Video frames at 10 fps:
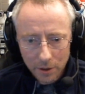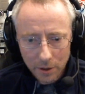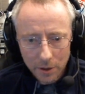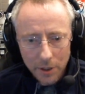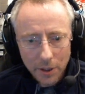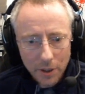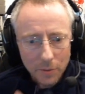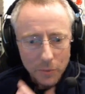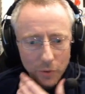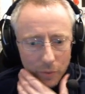And take out
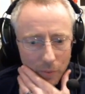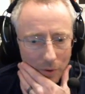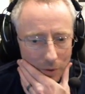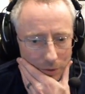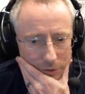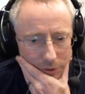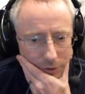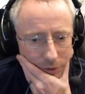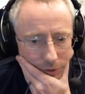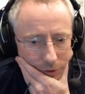both
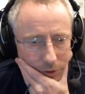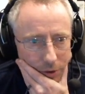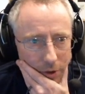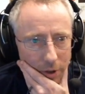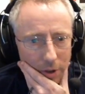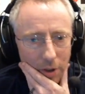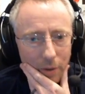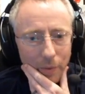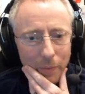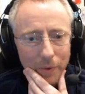walls.
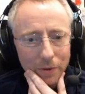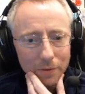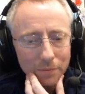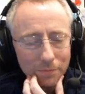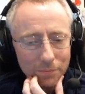We will